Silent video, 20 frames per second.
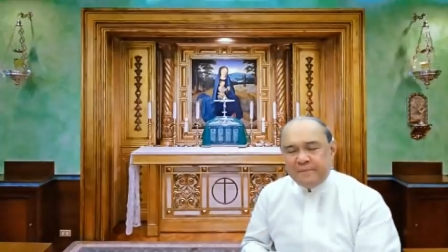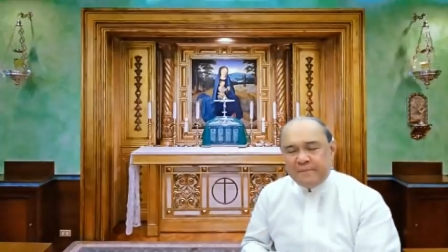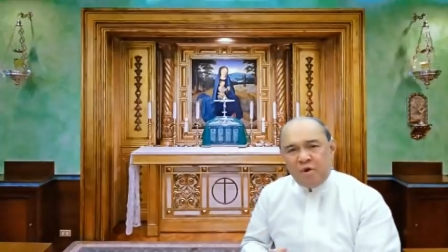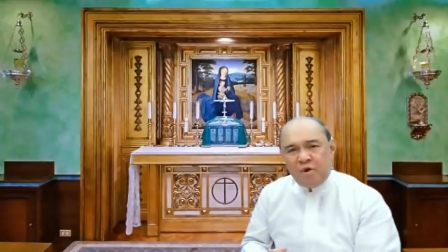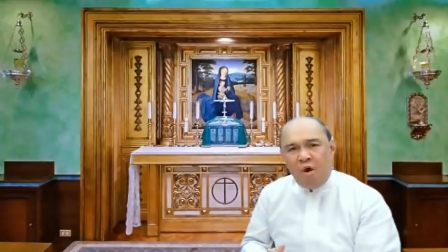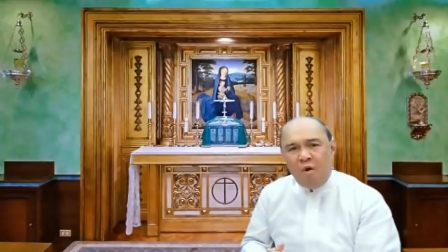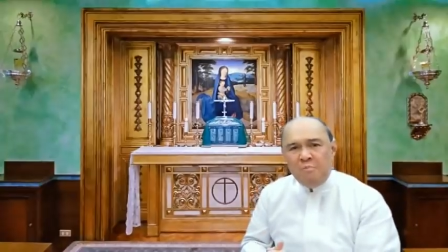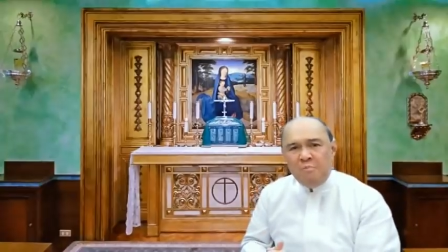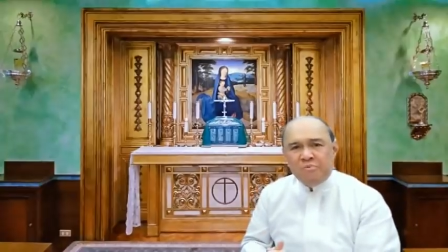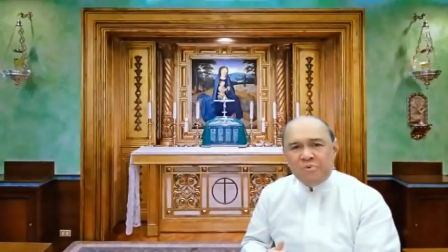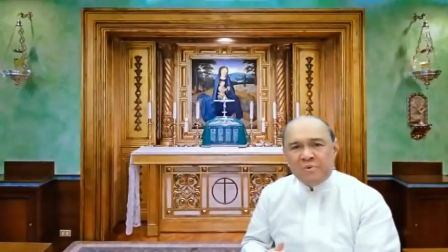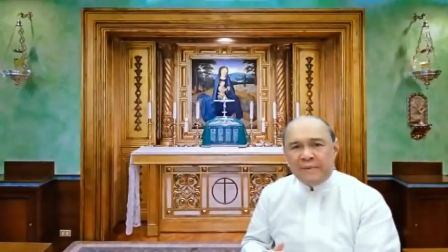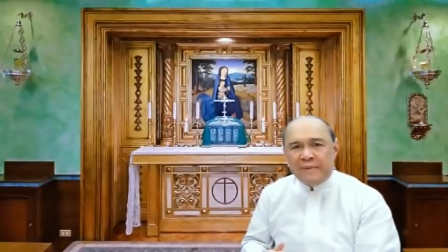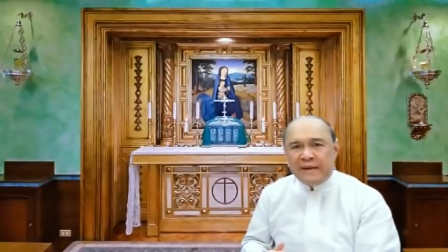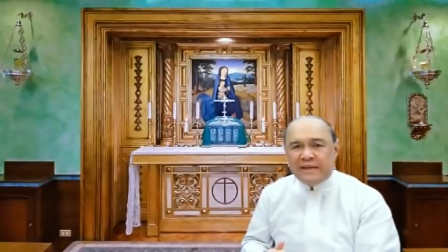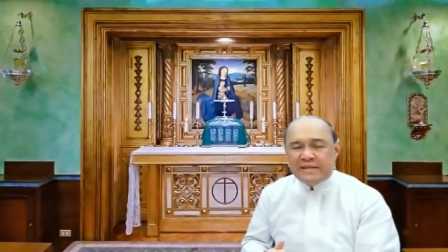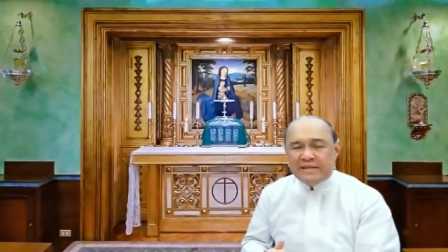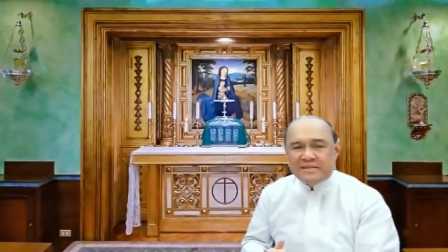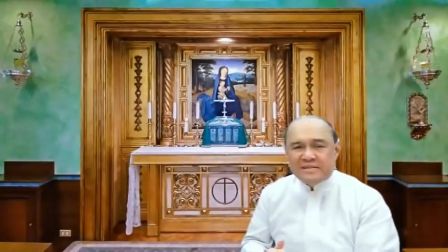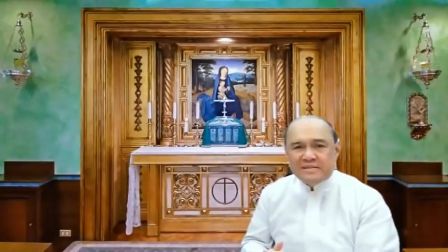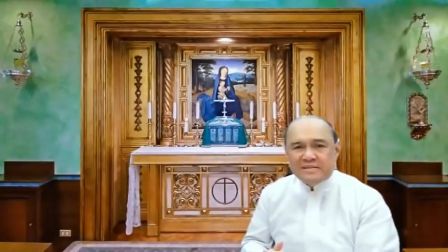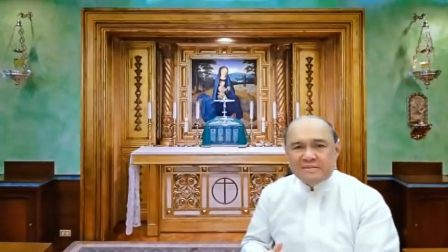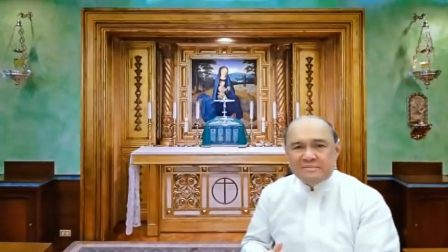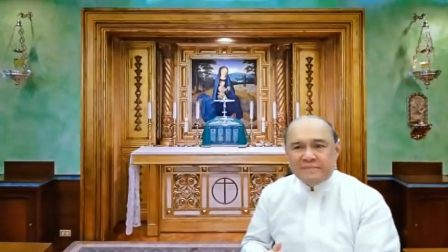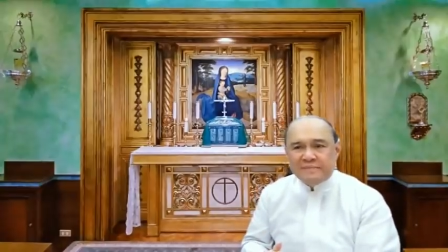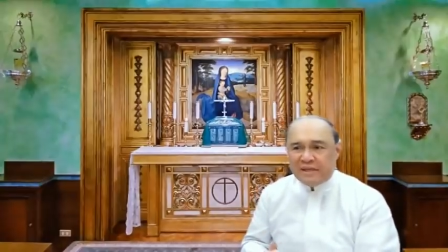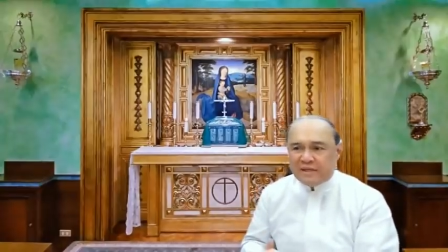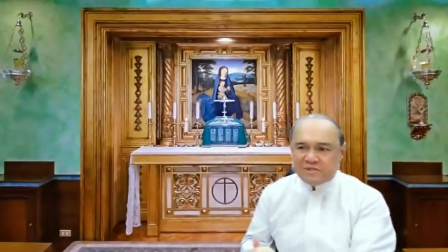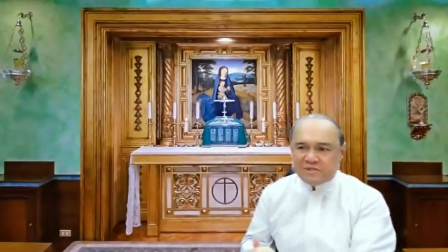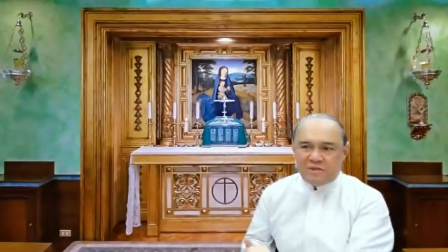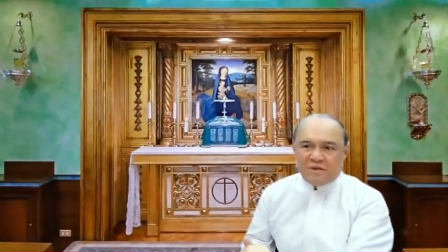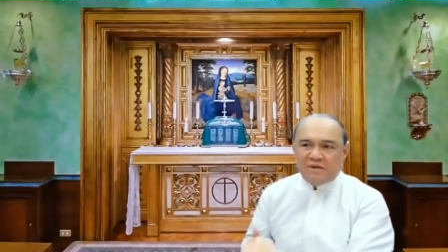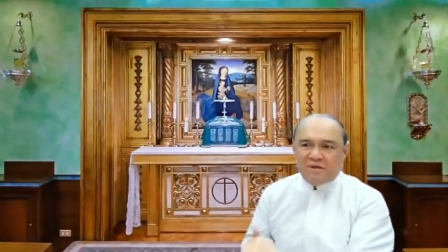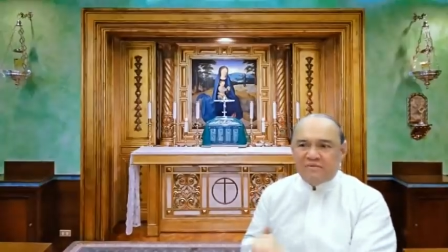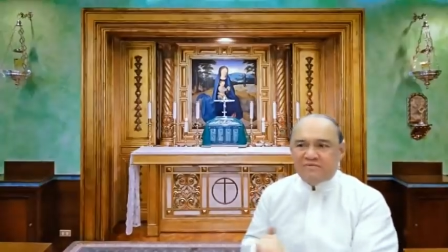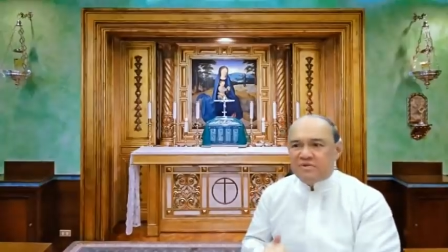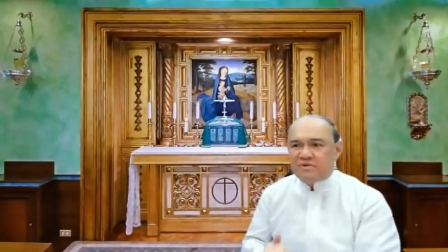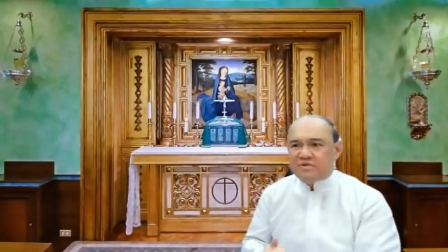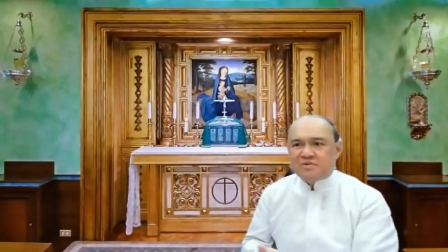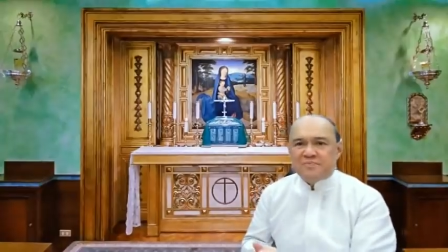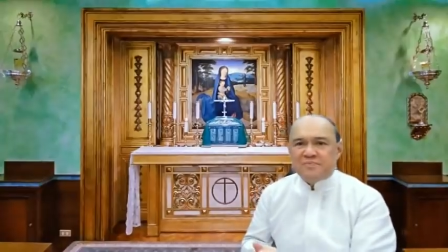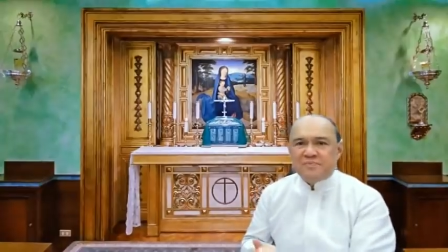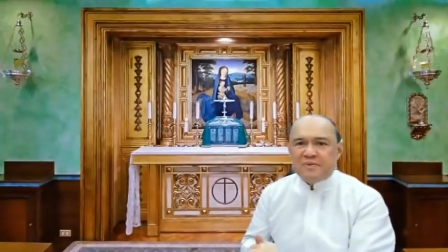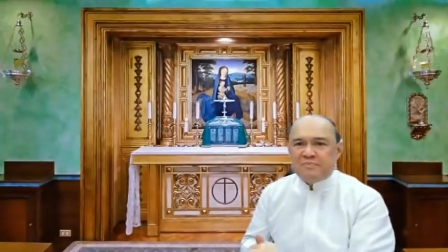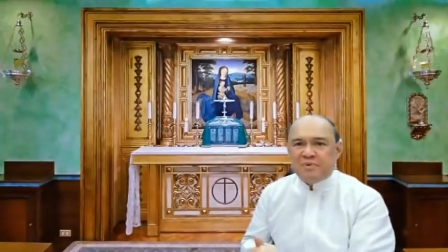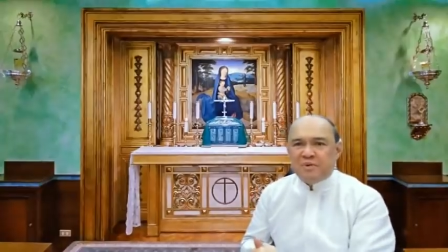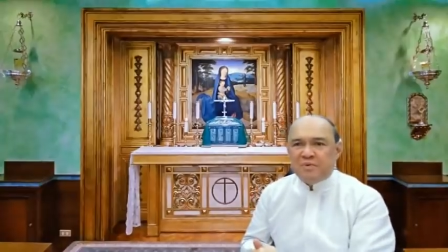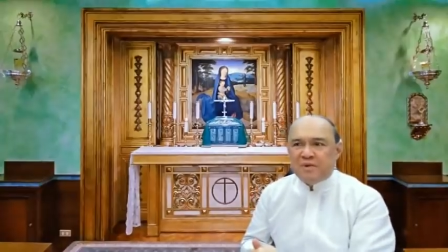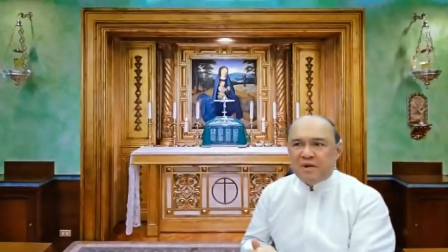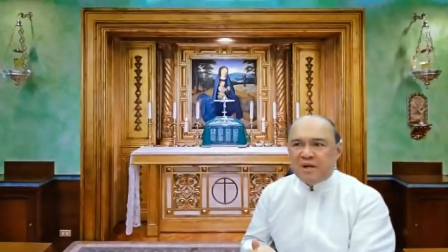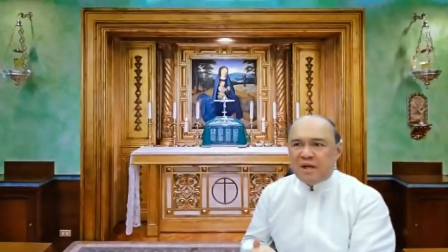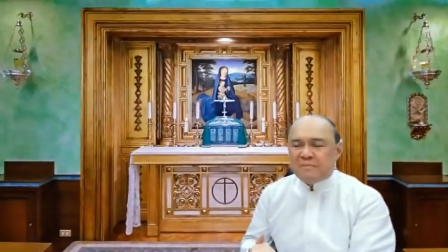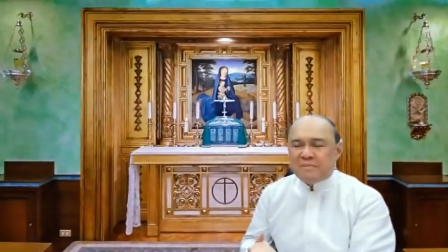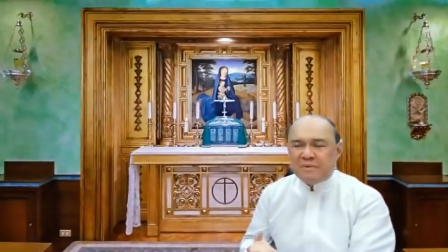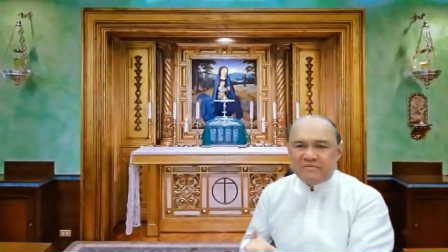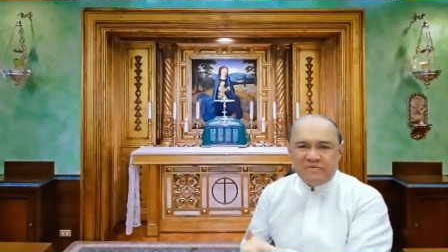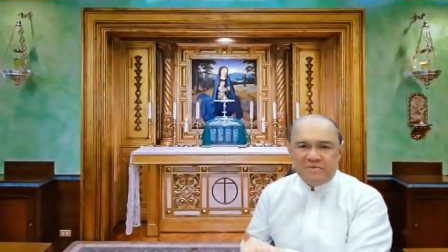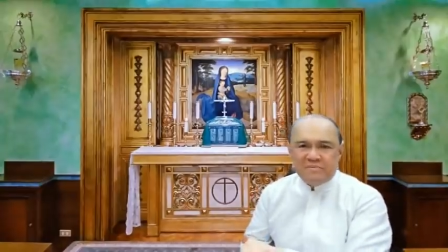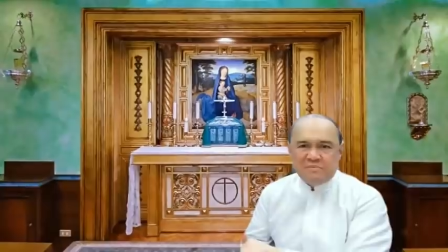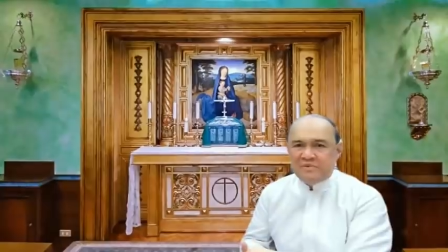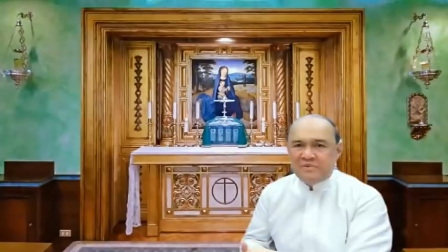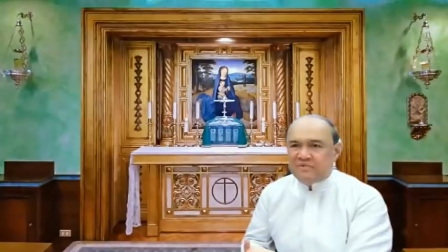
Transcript: compromised because all of those people were coming from